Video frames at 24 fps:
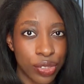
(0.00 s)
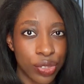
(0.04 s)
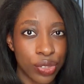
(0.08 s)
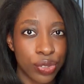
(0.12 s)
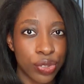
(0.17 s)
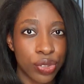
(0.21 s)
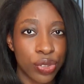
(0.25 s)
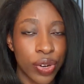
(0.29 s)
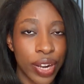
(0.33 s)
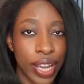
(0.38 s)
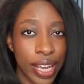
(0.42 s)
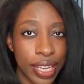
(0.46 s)

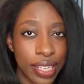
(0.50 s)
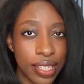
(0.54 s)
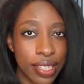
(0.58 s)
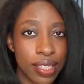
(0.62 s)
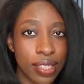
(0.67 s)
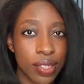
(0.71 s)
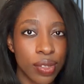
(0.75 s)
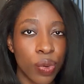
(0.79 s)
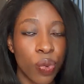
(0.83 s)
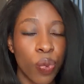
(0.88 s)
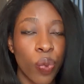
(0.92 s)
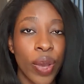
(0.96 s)
Trace
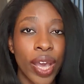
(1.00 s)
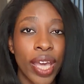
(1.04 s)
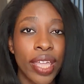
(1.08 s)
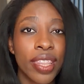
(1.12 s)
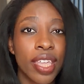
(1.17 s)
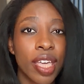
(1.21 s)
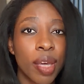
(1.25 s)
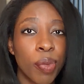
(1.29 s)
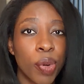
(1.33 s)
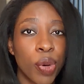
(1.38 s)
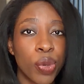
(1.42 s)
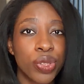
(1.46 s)
where the
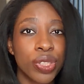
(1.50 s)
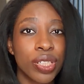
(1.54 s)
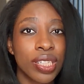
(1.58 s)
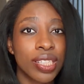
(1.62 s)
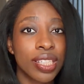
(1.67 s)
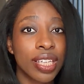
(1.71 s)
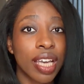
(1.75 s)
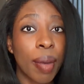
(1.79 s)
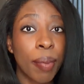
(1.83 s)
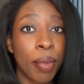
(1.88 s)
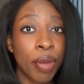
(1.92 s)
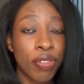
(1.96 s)
emotion is
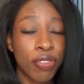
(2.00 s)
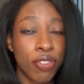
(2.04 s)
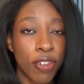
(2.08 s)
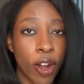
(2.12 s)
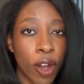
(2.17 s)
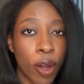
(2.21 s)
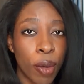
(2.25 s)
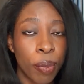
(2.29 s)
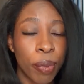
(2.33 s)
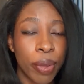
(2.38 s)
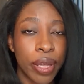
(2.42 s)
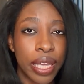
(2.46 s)
coming
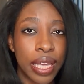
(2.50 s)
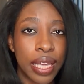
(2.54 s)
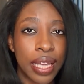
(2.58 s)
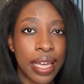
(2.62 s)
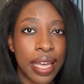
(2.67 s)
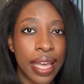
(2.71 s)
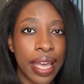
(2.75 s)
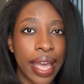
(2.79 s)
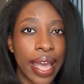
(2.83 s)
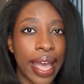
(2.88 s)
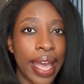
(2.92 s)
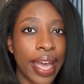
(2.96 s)
from
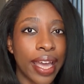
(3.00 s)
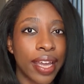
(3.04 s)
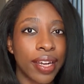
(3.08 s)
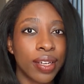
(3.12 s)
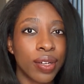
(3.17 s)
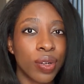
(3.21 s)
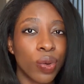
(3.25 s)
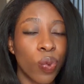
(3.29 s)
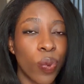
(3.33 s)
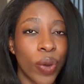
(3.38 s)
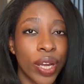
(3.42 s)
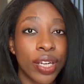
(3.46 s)
and
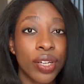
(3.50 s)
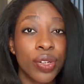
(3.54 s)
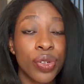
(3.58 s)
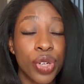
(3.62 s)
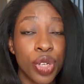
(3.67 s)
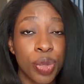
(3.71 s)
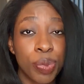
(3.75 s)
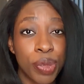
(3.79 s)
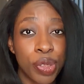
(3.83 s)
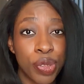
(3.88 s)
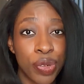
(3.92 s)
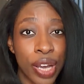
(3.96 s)
what it
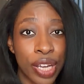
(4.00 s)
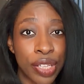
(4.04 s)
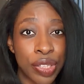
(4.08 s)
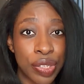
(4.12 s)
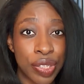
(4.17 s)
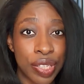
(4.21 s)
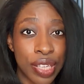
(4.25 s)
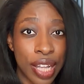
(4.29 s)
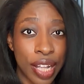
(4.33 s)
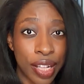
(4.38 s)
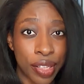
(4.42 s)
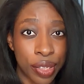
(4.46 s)
could be trying to
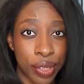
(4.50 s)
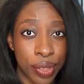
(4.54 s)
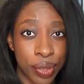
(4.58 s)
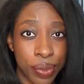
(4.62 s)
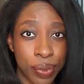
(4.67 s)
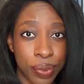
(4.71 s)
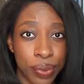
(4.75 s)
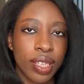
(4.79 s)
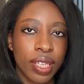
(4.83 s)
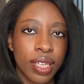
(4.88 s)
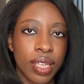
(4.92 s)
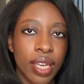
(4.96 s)
tell you.
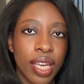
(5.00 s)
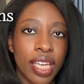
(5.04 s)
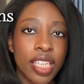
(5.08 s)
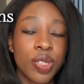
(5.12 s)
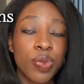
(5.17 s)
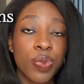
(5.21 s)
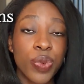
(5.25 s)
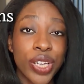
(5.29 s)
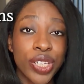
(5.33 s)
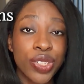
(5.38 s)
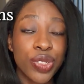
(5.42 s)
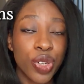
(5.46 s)

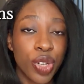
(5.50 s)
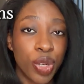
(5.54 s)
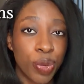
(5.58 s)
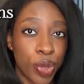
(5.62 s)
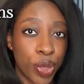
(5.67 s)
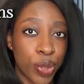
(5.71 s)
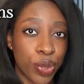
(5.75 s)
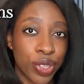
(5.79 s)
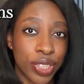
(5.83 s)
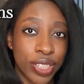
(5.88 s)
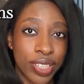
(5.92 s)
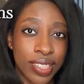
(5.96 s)
Express your
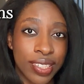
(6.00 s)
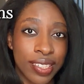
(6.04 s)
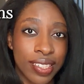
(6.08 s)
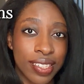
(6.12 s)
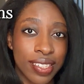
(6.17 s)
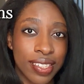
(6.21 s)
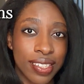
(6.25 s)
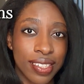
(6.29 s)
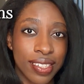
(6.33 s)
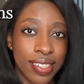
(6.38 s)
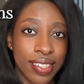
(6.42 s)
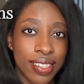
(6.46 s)
emotions.
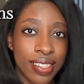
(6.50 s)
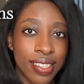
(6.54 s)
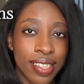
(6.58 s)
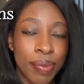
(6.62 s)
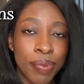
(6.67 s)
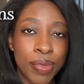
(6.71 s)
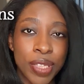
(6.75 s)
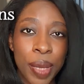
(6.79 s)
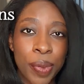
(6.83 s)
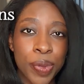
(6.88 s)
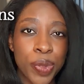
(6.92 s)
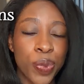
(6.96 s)

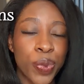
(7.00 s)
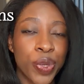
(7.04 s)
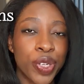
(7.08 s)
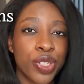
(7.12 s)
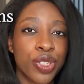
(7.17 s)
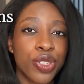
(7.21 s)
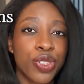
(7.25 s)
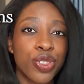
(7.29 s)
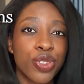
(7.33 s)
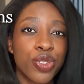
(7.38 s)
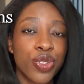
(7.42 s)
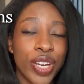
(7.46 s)
Sometimes we're
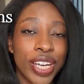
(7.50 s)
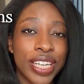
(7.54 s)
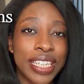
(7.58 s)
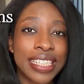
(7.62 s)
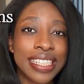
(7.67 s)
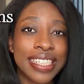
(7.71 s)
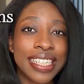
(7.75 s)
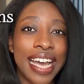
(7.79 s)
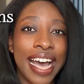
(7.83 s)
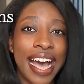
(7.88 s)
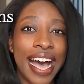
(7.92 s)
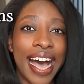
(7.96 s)

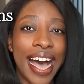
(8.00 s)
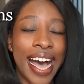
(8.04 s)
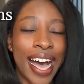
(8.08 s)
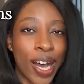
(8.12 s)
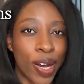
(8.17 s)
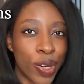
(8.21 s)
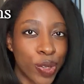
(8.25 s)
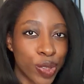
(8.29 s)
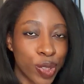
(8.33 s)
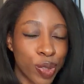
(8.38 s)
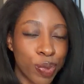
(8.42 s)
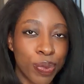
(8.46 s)
stressed
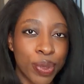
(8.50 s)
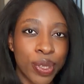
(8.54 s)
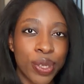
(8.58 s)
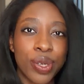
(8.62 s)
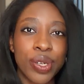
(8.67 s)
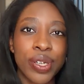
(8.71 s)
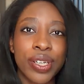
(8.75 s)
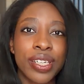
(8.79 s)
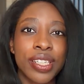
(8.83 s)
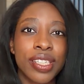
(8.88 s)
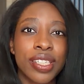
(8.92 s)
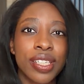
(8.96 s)
out
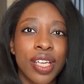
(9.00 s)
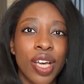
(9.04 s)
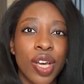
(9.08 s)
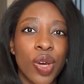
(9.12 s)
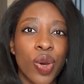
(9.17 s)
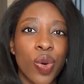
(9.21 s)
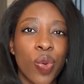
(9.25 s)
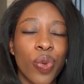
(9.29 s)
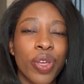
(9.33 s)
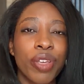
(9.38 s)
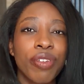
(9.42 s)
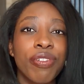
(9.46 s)
because
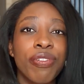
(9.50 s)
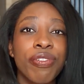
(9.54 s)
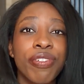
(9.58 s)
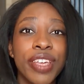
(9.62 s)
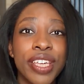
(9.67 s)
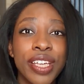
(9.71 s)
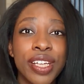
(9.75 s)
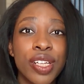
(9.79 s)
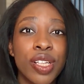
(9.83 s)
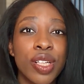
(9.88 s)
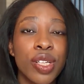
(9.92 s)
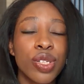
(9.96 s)
we
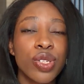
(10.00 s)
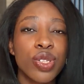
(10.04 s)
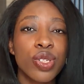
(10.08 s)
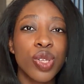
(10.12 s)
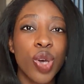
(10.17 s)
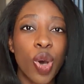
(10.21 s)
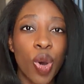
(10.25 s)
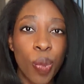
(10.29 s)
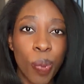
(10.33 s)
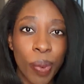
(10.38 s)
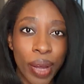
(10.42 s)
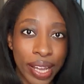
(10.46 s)
feel
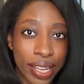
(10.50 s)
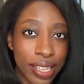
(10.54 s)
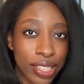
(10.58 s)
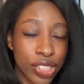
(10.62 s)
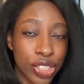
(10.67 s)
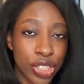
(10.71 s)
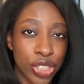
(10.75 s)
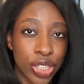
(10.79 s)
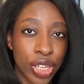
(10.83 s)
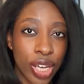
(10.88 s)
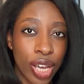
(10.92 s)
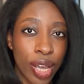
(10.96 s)
so
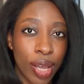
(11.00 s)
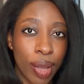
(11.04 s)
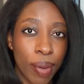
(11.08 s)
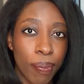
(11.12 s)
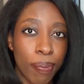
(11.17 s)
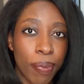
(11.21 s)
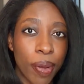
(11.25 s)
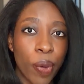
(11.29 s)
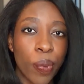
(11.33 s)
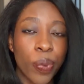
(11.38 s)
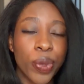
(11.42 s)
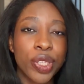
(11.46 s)
much,
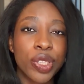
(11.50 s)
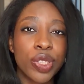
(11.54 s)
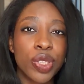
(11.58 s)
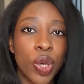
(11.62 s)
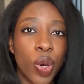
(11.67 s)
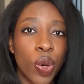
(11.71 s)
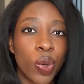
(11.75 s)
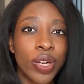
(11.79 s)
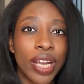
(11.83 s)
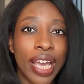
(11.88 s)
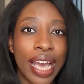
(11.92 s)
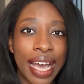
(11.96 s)
but we
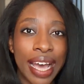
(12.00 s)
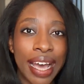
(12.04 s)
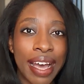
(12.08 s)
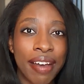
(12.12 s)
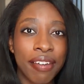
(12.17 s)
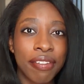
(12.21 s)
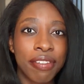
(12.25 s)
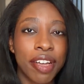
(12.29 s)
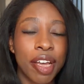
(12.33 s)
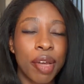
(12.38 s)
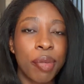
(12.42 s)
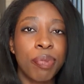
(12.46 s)
don't have
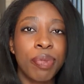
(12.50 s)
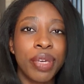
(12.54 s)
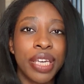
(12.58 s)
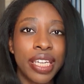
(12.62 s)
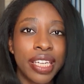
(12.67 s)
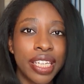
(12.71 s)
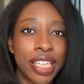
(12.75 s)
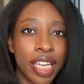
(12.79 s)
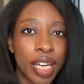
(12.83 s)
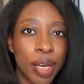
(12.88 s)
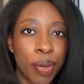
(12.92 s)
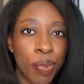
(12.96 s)
a
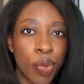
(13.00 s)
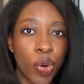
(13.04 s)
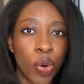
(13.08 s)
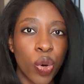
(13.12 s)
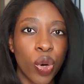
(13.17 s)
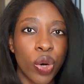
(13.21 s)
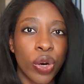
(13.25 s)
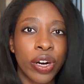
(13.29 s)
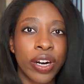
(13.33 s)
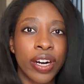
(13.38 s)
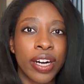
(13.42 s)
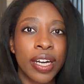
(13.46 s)
medium
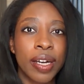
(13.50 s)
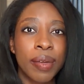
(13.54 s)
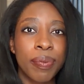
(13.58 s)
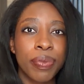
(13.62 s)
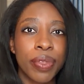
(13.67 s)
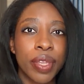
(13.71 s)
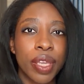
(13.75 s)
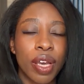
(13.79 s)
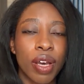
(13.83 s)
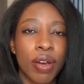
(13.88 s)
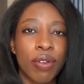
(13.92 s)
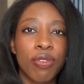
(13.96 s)
or
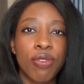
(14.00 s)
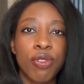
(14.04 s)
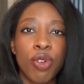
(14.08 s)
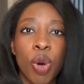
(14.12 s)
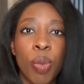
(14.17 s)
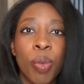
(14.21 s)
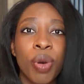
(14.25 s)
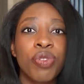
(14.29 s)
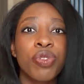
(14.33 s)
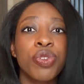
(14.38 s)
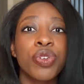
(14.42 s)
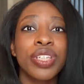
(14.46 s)
a form
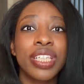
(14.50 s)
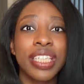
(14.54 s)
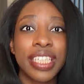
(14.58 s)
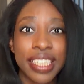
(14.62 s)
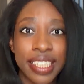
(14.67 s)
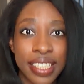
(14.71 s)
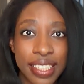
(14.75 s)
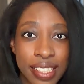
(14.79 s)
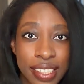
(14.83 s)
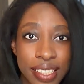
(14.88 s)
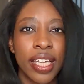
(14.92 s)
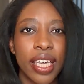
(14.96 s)
of
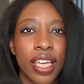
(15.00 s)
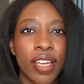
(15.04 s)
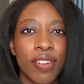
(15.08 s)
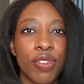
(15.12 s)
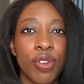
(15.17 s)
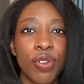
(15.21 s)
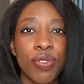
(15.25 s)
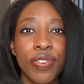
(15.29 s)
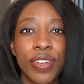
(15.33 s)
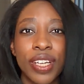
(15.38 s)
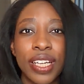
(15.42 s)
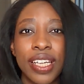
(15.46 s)
release. If your
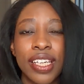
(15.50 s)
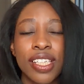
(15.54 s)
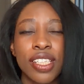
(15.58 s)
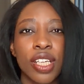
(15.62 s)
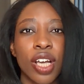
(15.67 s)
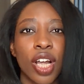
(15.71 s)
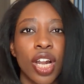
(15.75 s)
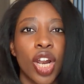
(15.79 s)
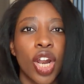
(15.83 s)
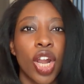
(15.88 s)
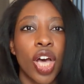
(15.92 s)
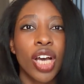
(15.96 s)
feelings are
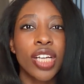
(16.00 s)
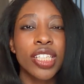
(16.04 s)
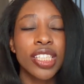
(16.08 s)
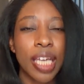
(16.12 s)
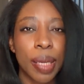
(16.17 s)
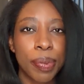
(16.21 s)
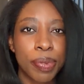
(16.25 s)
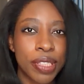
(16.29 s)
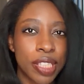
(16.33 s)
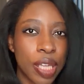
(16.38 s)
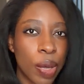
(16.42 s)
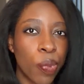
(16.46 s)
locked
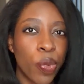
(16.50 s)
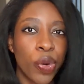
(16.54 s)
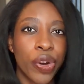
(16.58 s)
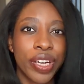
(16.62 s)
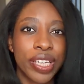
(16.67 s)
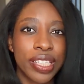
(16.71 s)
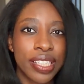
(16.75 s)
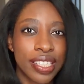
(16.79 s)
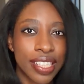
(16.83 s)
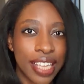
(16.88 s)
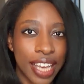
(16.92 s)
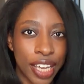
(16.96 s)
up somewhere
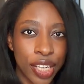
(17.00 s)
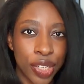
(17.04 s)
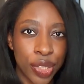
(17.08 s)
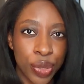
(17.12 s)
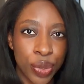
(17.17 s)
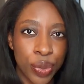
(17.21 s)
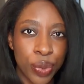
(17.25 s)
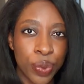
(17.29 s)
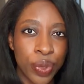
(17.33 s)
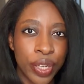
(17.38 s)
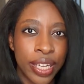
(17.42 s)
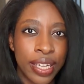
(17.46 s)
inside
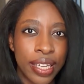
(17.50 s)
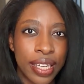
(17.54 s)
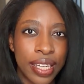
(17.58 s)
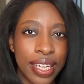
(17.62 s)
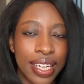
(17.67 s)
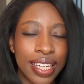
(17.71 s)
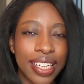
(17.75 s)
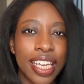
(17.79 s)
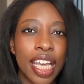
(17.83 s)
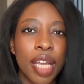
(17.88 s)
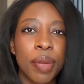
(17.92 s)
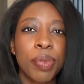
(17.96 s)
you,
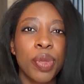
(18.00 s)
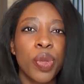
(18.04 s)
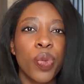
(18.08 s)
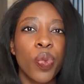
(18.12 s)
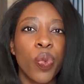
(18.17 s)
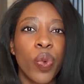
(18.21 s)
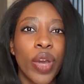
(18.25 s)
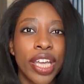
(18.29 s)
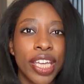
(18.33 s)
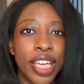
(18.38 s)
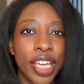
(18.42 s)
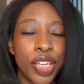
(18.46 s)
it can be
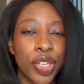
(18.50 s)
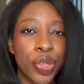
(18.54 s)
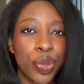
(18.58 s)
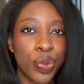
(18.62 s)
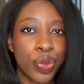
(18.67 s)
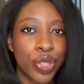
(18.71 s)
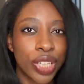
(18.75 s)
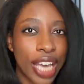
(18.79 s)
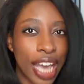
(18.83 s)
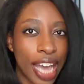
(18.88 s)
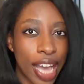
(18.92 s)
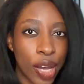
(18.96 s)
weighing you
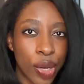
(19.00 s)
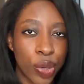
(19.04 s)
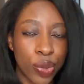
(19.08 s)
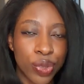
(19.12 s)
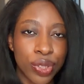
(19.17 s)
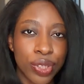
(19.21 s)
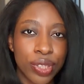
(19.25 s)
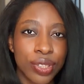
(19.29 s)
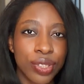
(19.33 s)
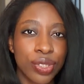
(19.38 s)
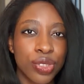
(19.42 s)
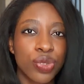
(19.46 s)

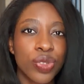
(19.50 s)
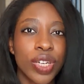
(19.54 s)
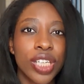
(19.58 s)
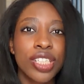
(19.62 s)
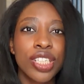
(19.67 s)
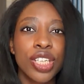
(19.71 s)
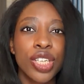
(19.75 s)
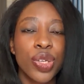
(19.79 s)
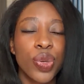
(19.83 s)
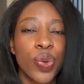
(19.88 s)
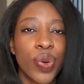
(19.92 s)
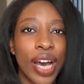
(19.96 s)
down,
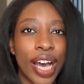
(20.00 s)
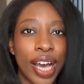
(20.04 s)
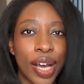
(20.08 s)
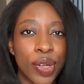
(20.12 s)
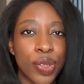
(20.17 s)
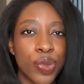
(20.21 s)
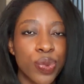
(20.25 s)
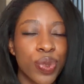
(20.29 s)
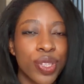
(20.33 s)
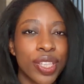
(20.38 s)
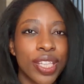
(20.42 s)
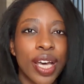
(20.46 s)
stressing you
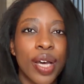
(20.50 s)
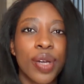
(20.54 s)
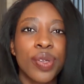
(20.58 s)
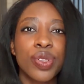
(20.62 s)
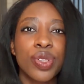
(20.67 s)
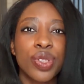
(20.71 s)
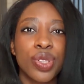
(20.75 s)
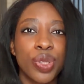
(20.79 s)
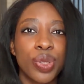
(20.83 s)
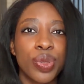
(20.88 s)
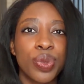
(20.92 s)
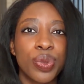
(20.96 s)
out without
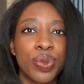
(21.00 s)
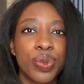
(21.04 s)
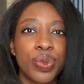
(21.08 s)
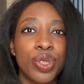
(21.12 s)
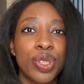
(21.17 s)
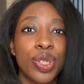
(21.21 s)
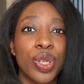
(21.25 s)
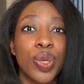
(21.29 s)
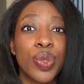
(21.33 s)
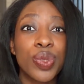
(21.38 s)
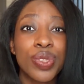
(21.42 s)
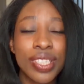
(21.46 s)
you
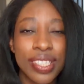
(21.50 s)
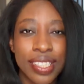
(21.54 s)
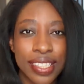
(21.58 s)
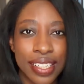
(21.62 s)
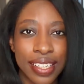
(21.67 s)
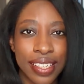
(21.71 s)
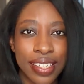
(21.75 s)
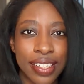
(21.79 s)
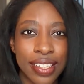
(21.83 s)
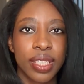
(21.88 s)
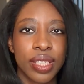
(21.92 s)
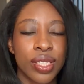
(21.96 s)

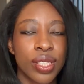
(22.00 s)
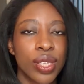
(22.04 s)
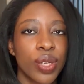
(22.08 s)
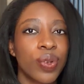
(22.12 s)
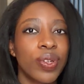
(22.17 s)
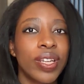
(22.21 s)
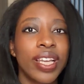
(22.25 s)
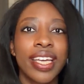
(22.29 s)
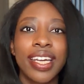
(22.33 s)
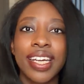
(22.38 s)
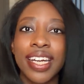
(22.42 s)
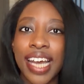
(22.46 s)
noticing. So
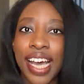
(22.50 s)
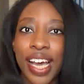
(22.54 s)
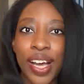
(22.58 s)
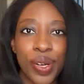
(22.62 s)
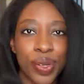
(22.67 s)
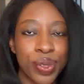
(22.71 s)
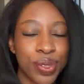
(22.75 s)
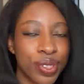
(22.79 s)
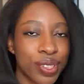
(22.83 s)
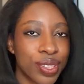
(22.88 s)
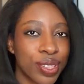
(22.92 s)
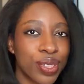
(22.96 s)
let it
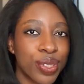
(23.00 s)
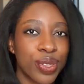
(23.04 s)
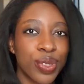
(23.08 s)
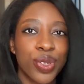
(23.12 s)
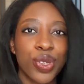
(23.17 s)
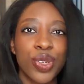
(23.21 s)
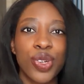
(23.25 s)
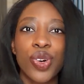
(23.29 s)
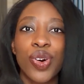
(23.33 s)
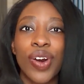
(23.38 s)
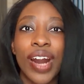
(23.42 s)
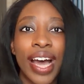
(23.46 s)
out.
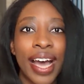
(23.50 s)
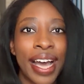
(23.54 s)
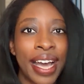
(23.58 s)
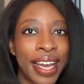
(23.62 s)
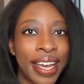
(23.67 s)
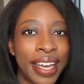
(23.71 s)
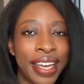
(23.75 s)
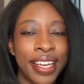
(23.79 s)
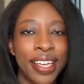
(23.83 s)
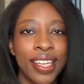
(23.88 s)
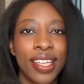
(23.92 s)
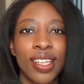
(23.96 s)

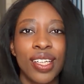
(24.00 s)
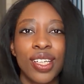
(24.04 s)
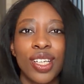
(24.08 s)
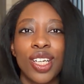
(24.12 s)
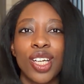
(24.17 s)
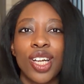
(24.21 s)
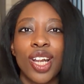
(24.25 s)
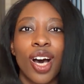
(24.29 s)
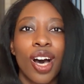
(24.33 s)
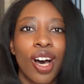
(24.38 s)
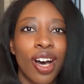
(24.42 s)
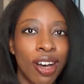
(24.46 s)
Cry,
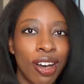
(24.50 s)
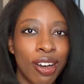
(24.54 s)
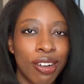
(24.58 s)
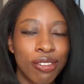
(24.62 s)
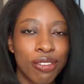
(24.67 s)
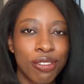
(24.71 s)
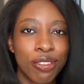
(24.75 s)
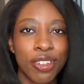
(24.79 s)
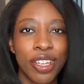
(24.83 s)
laugh,